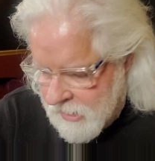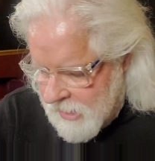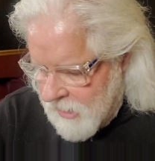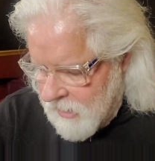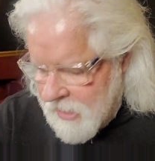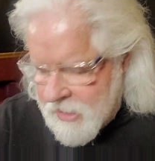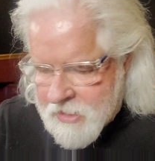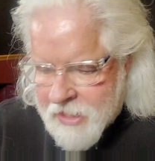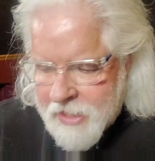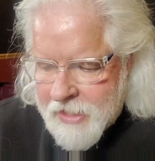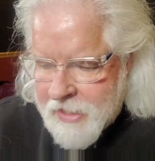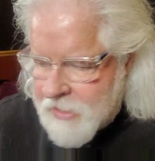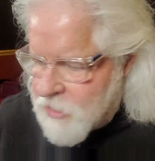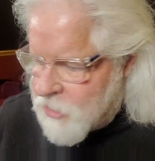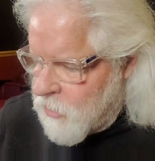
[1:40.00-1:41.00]
let's get
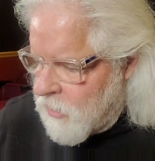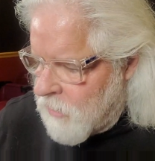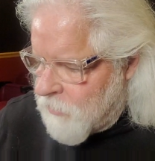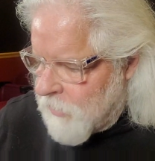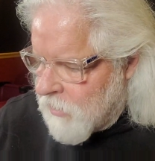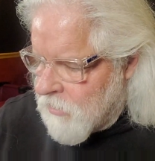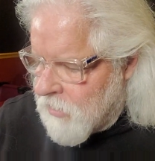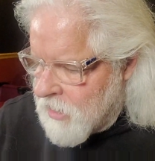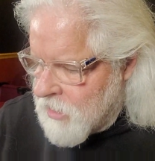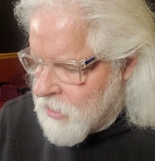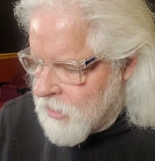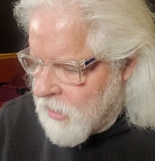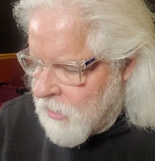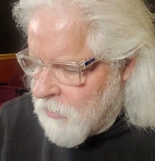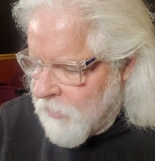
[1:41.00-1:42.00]
into it,
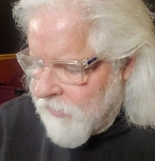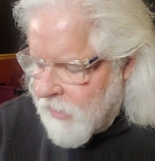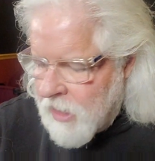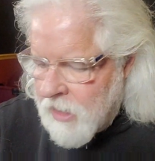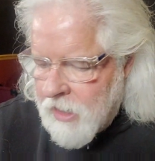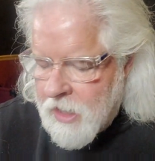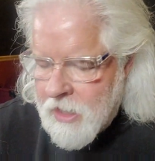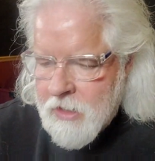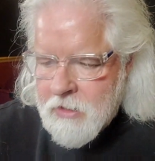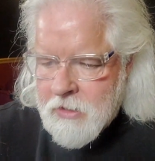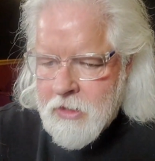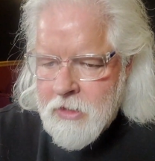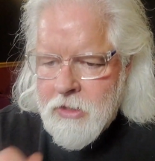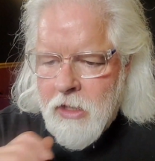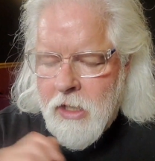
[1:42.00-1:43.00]
because we've got a lot
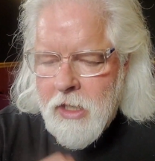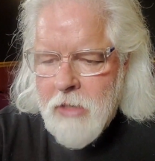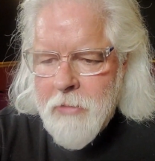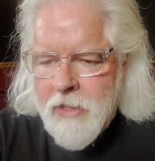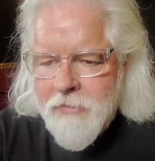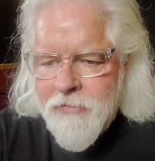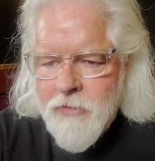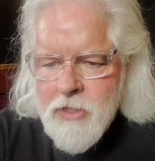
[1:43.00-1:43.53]
to talk about.